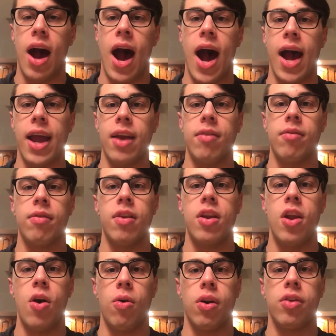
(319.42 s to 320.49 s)
I
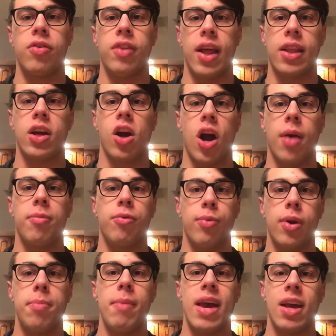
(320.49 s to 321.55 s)
noticed that the carbs
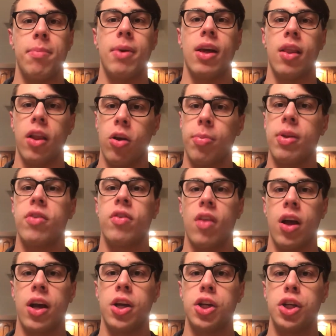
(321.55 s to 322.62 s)
would make me a little bit
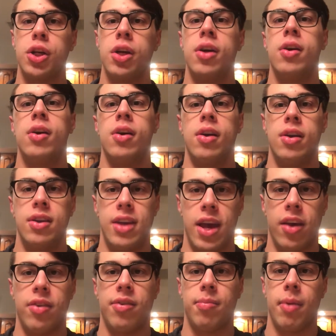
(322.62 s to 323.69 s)
sluggish.
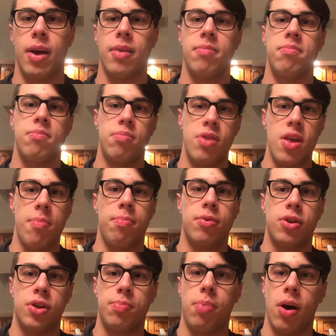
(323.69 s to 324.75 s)
Yes, the
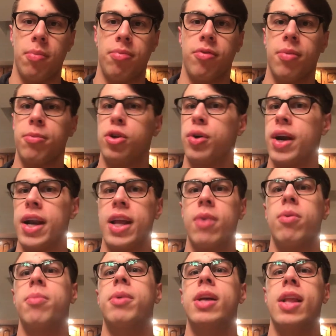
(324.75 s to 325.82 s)
pump from training
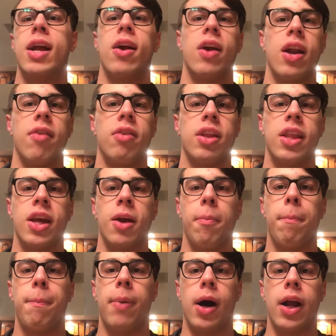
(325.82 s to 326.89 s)
would be there and everything,
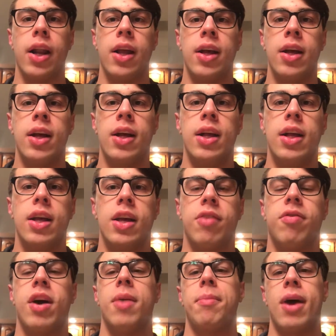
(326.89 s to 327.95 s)
but
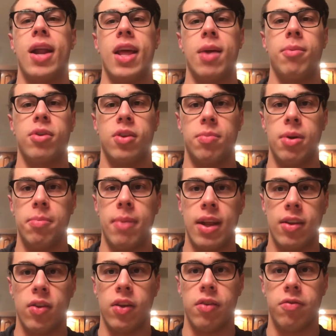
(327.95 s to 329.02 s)
if I'm not able to be
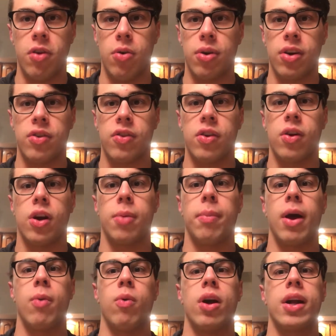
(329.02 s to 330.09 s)
mentally focused during
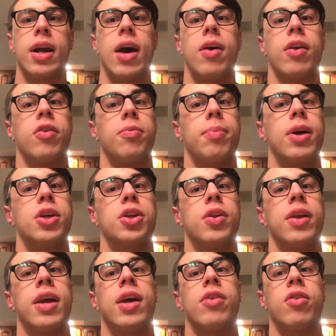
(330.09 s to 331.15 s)
my workout,
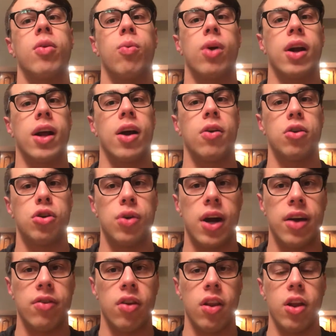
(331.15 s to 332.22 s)
especially as the workout
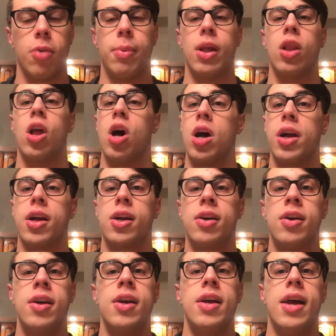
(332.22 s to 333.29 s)
draws a little bit longer
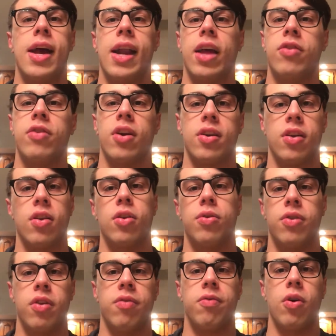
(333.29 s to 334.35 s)
and I start to
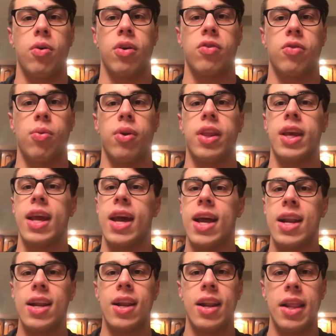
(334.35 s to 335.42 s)
lose the focus toward the
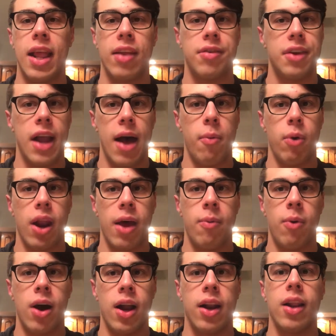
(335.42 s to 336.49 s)
end, that's not what I
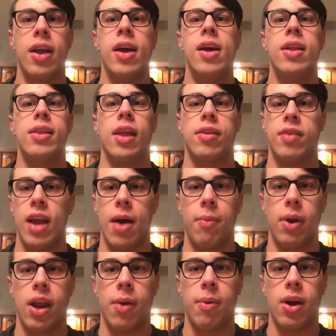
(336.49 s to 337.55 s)
want. That's not
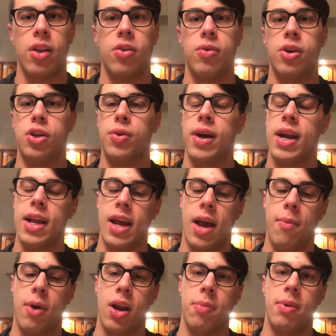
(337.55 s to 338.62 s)
what I want to do in training.
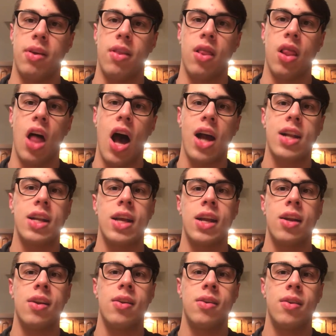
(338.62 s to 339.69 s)
I want to be locked
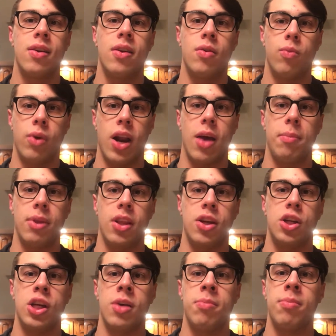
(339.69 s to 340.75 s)
in when I'm in the
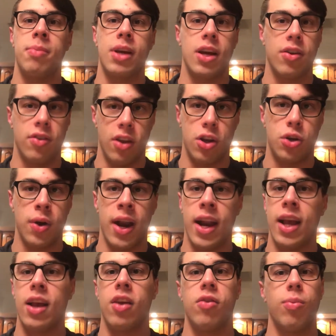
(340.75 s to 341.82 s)
gym, because the
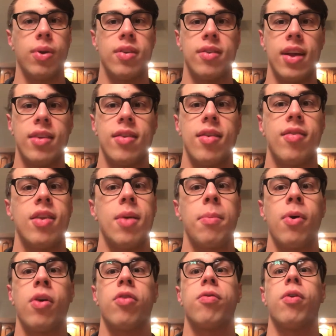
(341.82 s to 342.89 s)
training is what sets the
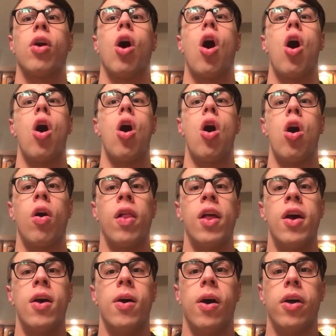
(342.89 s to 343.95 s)
stimulus for all
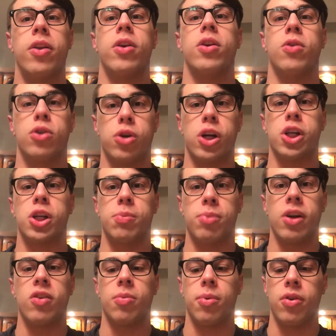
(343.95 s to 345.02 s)
other nutrition
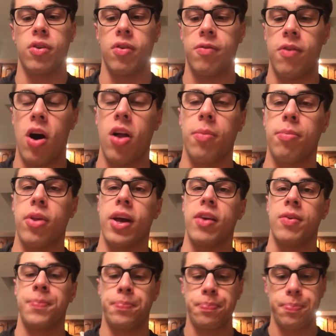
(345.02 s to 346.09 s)
principles to fall in place.